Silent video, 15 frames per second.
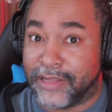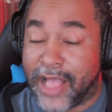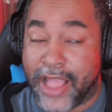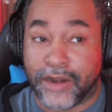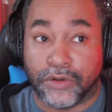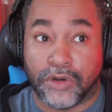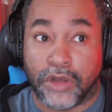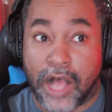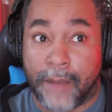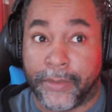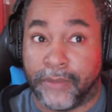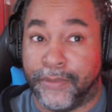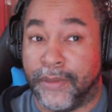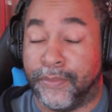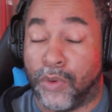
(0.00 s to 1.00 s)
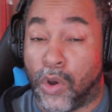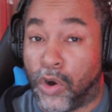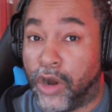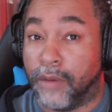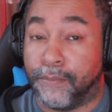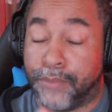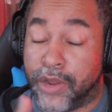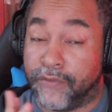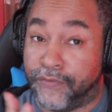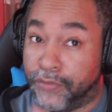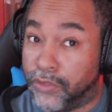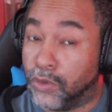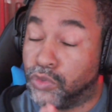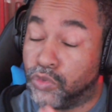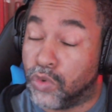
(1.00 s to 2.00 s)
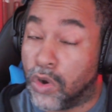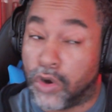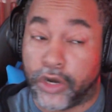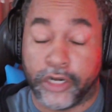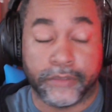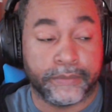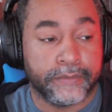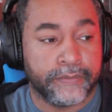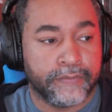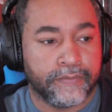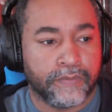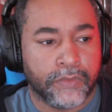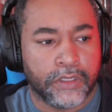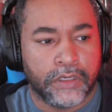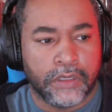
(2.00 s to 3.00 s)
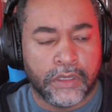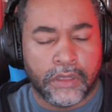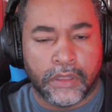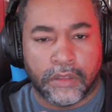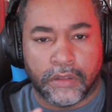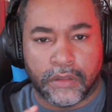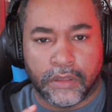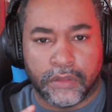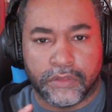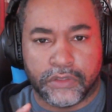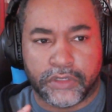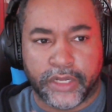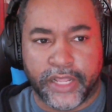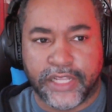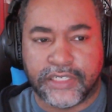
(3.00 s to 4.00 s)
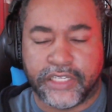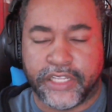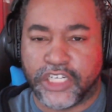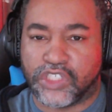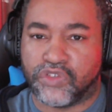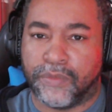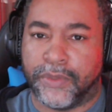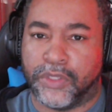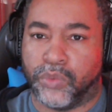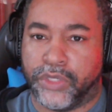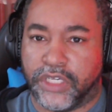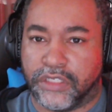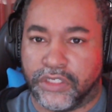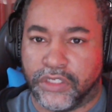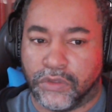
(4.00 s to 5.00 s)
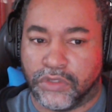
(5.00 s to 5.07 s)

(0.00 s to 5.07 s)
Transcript: I don't know how many people aren't, but for those who aren't, there is history between these two.